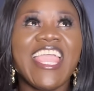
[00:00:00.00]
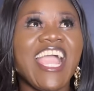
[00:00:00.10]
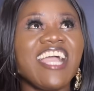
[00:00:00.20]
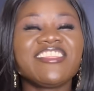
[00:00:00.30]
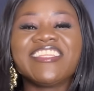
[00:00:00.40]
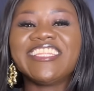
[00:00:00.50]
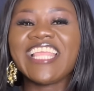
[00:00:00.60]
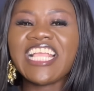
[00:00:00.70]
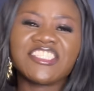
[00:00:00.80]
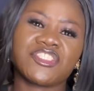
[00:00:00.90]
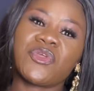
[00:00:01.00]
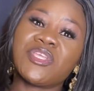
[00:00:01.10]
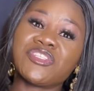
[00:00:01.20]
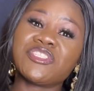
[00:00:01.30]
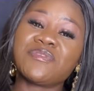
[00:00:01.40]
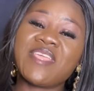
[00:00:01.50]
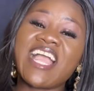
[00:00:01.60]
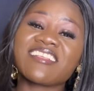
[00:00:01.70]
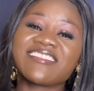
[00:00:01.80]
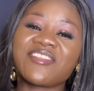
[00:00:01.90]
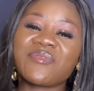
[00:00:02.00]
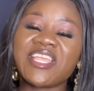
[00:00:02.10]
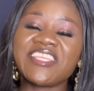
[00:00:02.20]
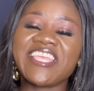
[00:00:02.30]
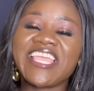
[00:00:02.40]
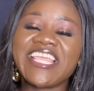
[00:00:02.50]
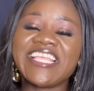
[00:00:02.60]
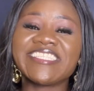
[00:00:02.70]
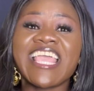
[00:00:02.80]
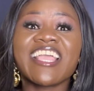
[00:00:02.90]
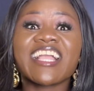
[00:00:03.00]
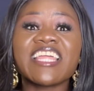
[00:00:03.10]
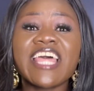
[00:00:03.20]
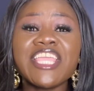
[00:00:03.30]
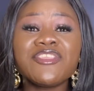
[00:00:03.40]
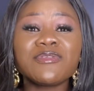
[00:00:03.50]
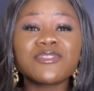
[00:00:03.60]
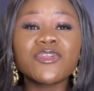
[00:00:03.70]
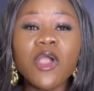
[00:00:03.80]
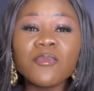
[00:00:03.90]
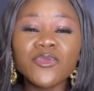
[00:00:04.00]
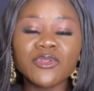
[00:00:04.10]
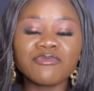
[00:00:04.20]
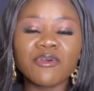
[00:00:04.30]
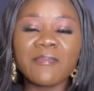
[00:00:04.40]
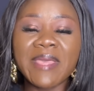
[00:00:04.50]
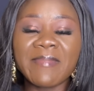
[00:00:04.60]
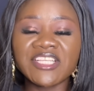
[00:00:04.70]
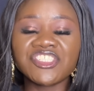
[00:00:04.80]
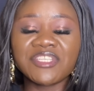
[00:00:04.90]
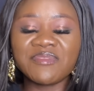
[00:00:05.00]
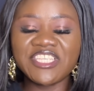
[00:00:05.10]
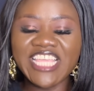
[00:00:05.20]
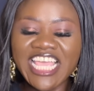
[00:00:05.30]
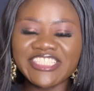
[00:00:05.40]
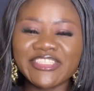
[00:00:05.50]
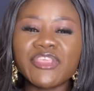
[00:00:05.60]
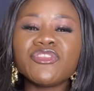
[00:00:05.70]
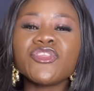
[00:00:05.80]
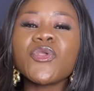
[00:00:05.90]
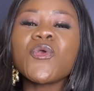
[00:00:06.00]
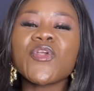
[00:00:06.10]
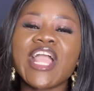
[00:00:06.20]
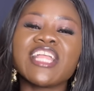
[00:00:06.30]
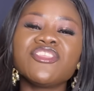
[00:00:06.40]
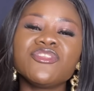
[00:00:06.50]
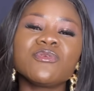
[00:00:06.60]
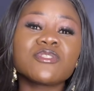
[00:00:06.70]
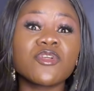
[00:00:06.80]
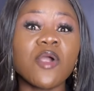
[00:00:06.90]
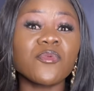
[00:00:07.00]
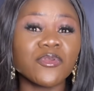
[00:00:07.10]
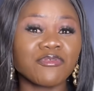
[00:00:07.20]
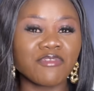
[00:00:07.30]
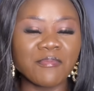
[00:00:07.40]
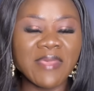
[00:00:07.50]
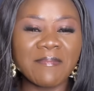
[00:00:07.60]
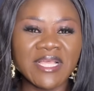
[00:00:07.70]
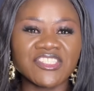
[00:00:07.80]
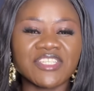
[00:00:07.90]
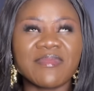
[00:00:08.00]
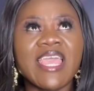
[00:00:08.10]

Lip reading: And the next question to be answered right here is, can I use Gumroad for membership? Yes, you can use Gumroad for membership.